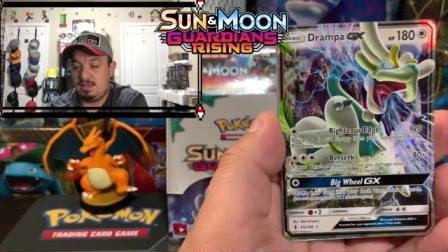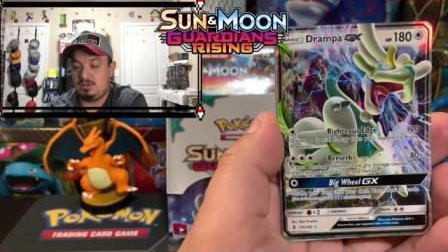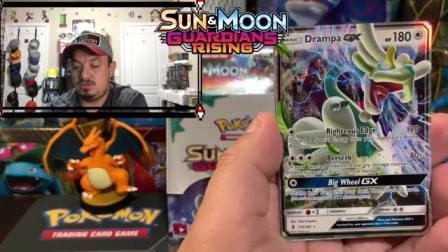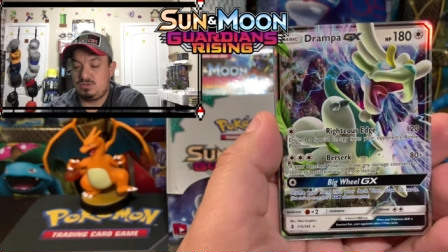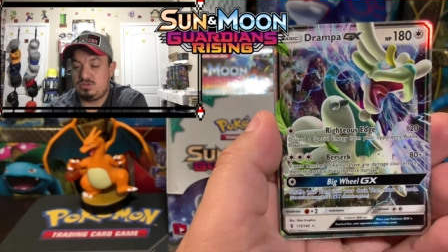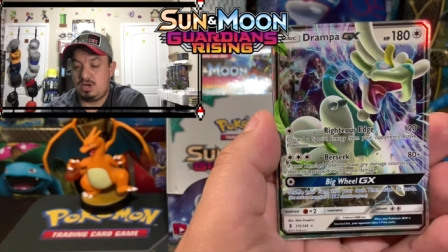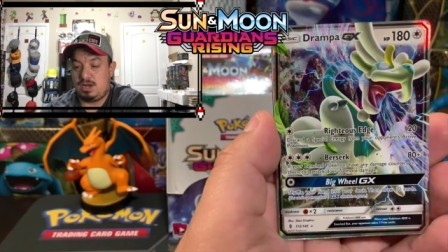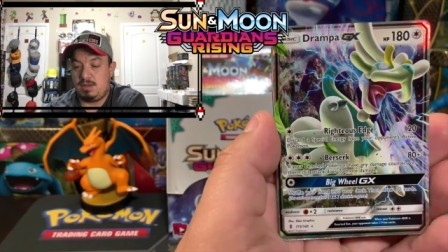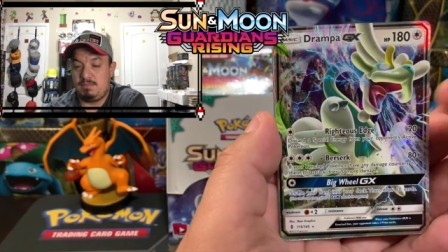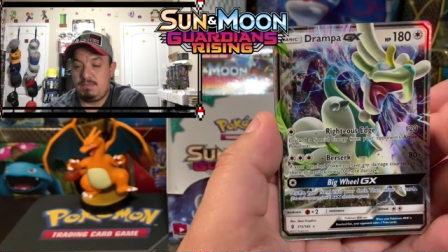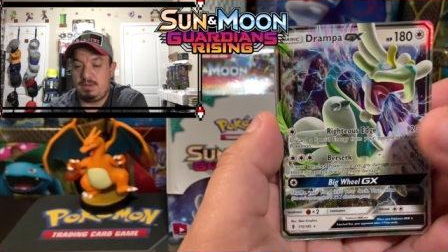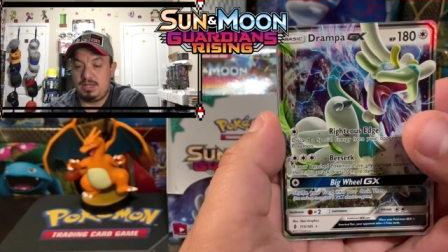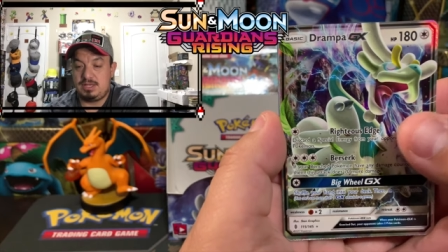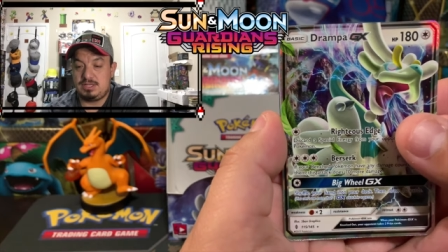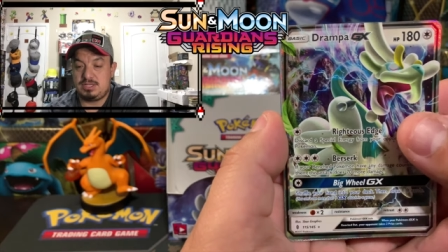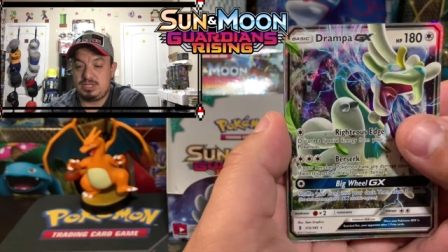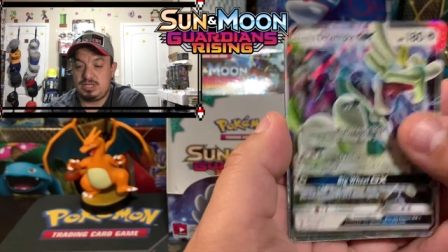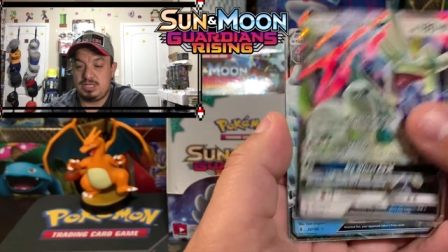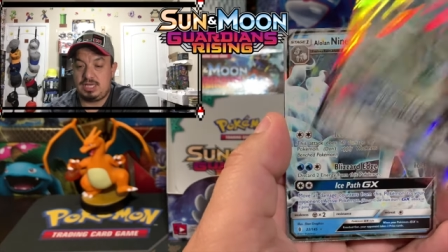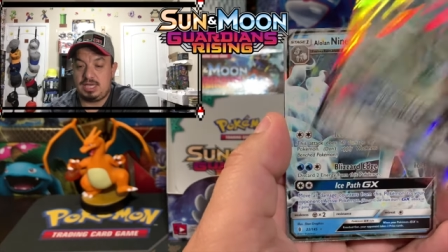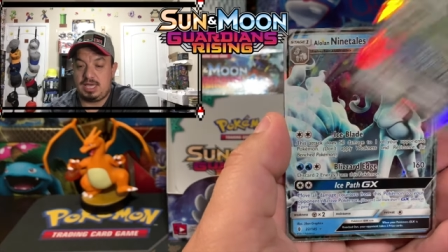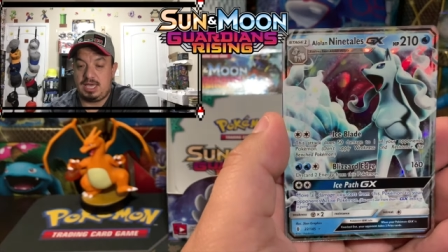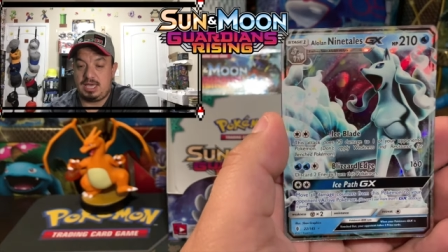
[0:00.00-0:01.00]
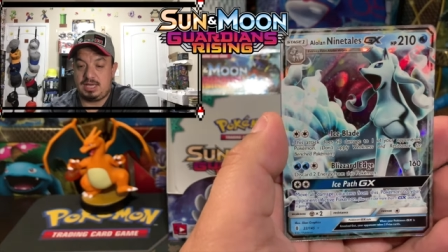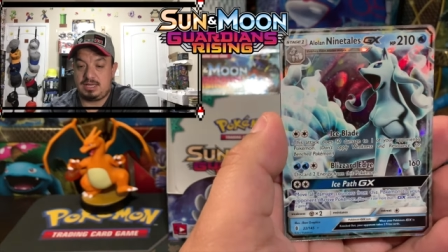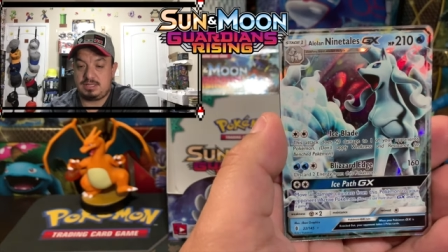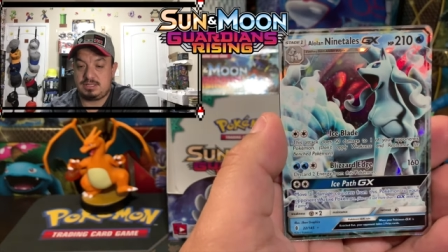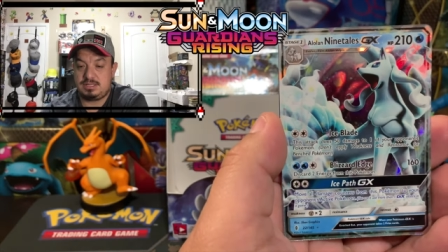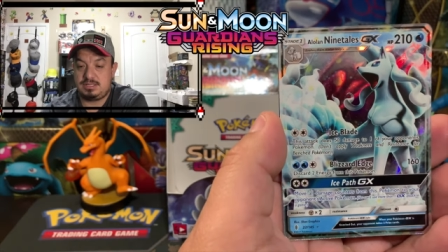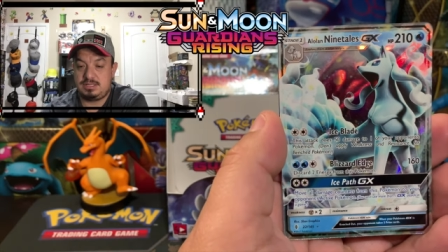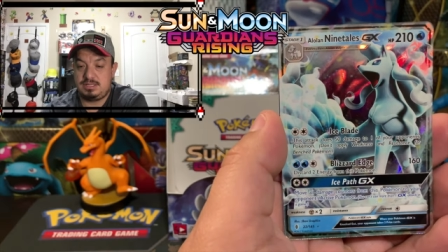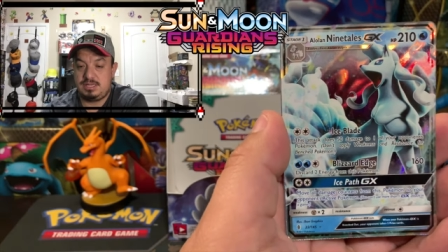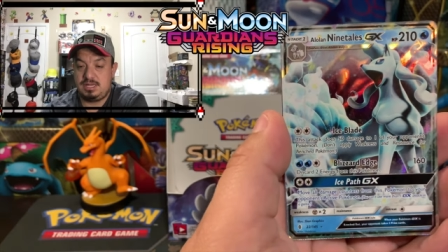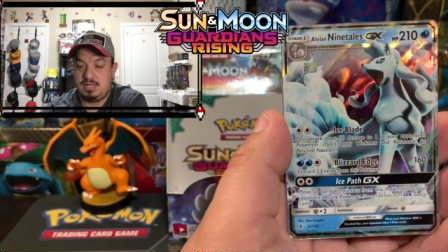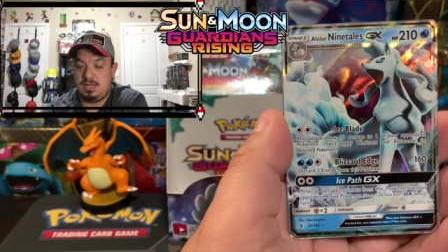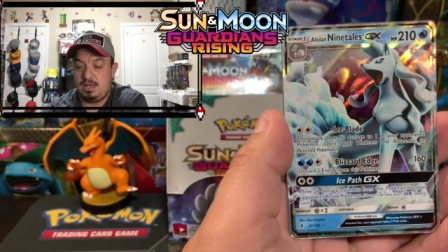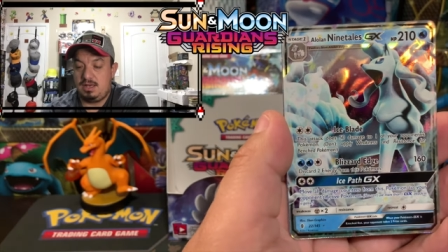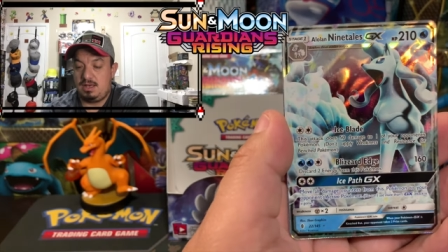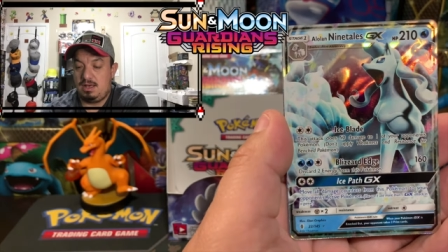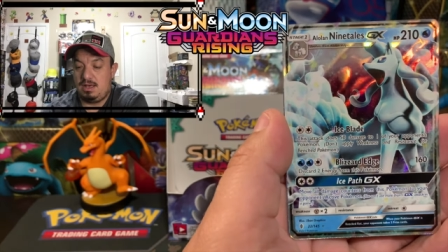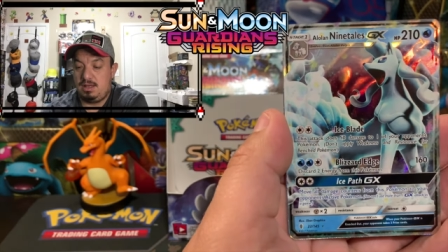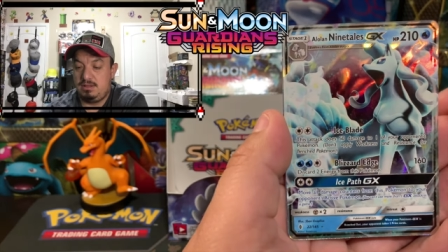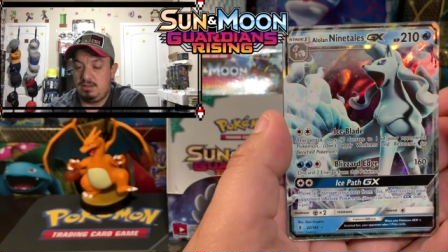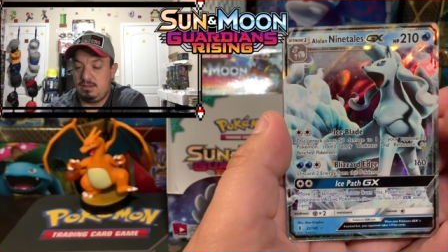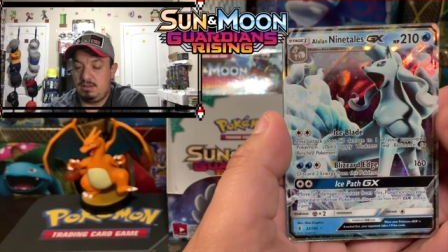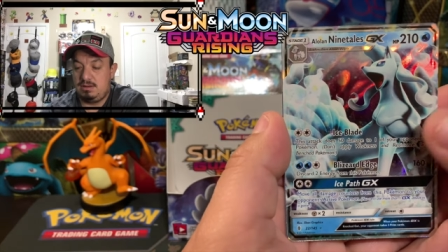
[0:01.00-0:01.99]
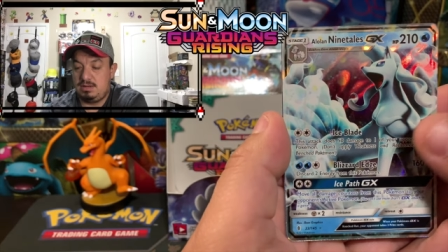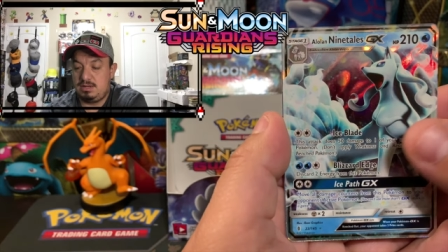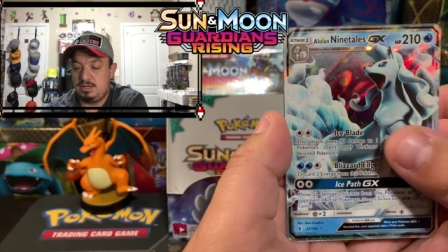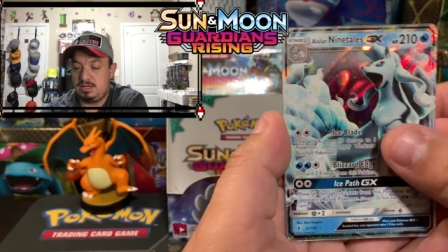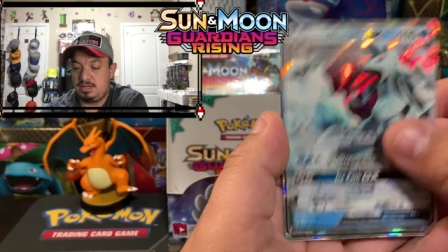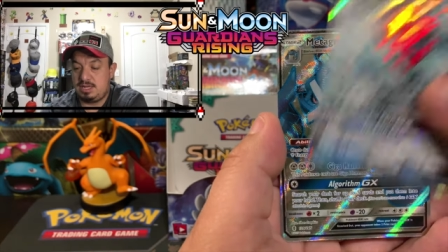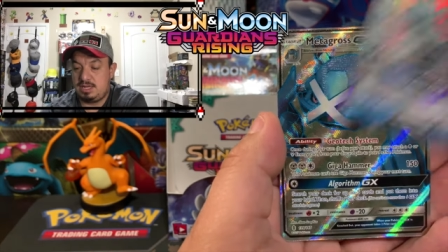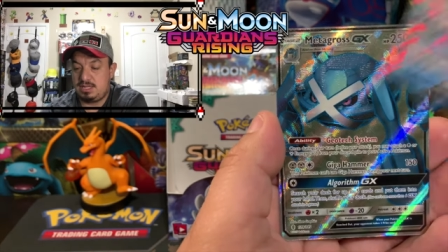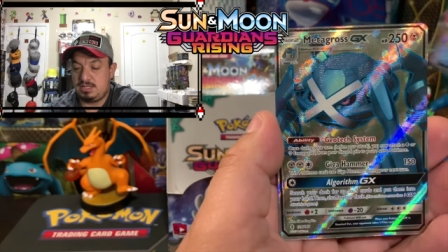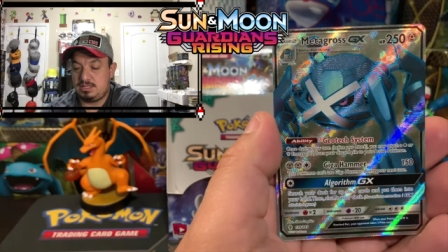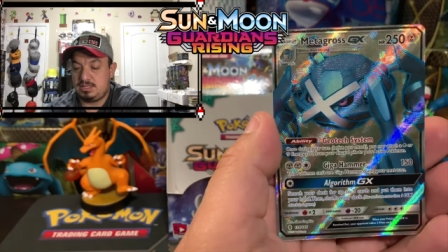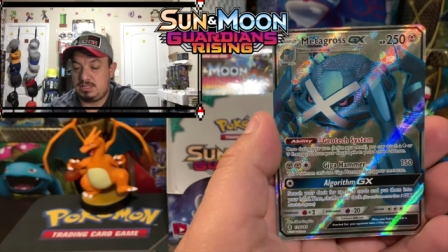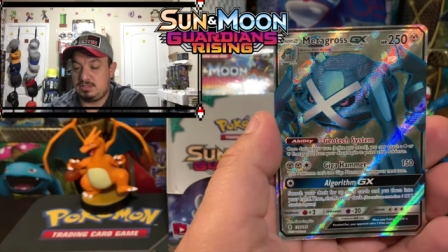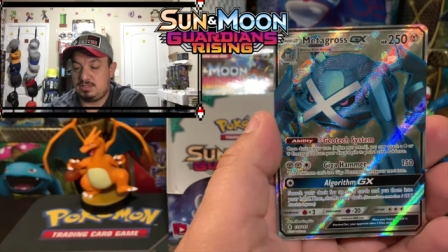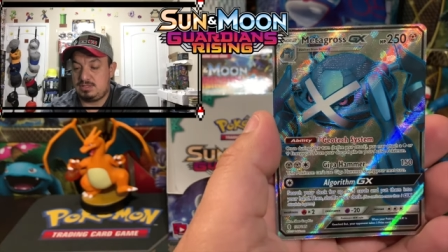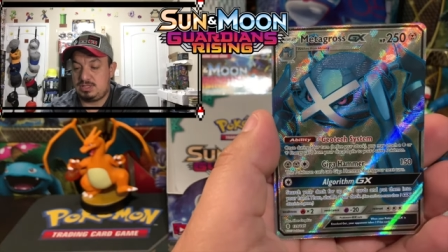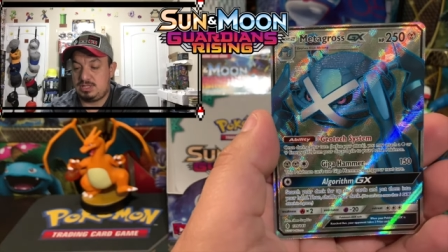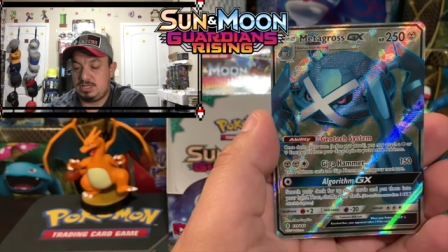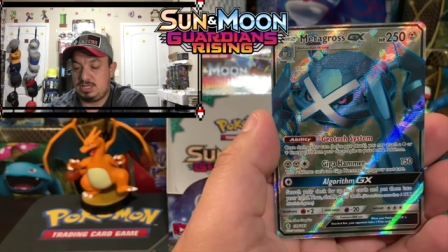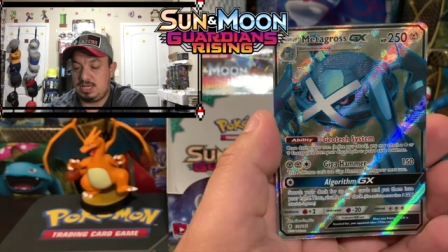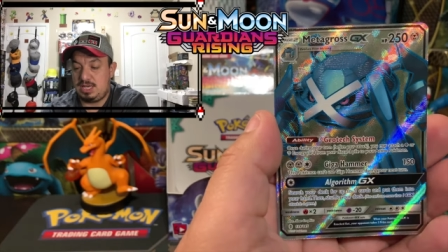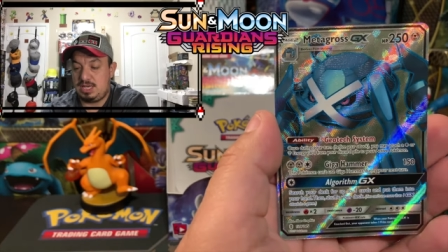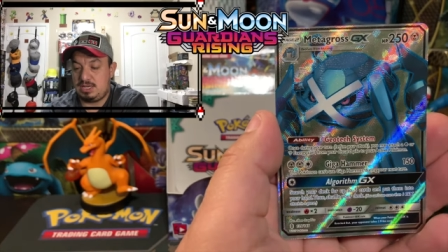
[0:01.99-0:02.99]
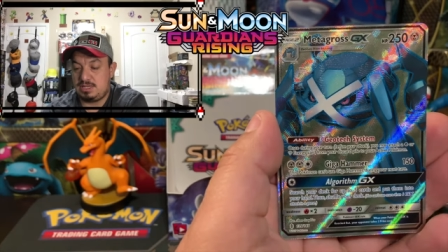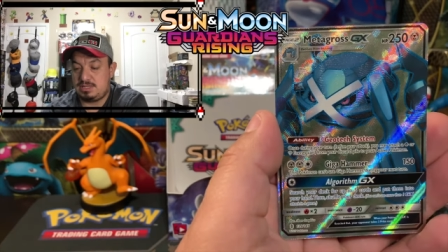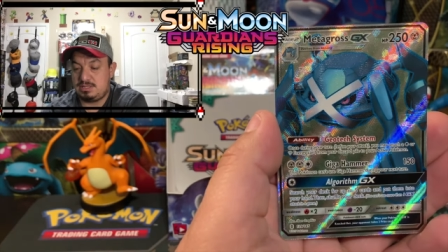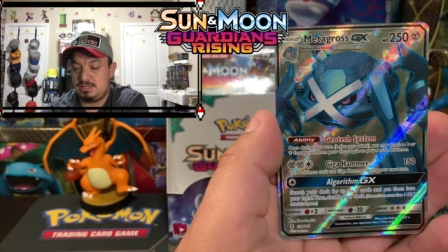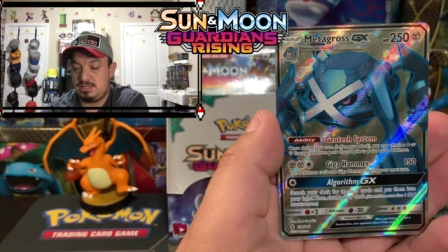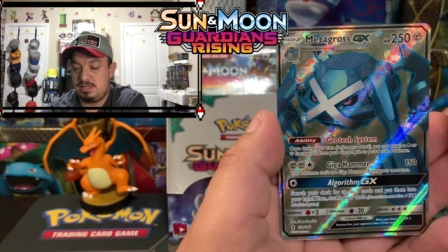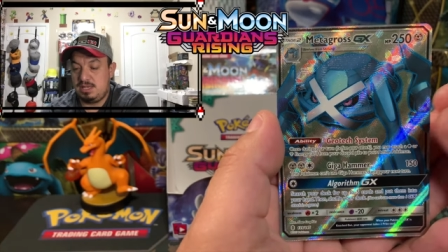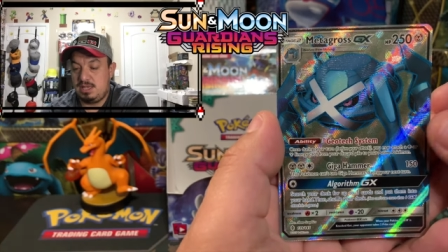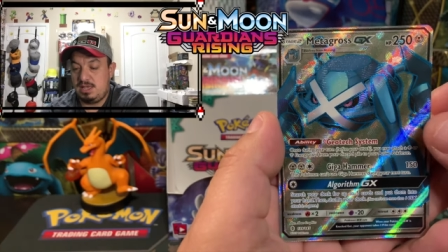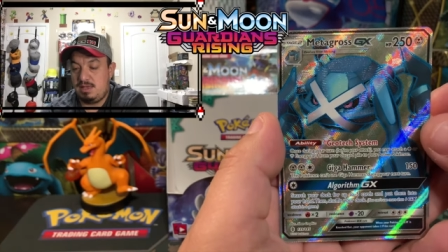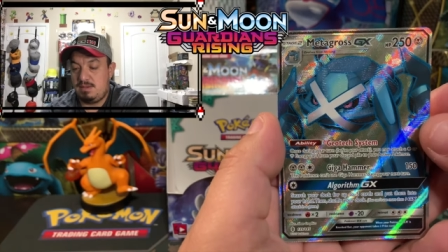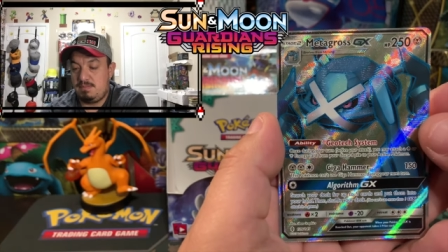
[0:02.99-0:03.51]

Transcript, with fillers: Drampa GX, Alola Ninetales GX,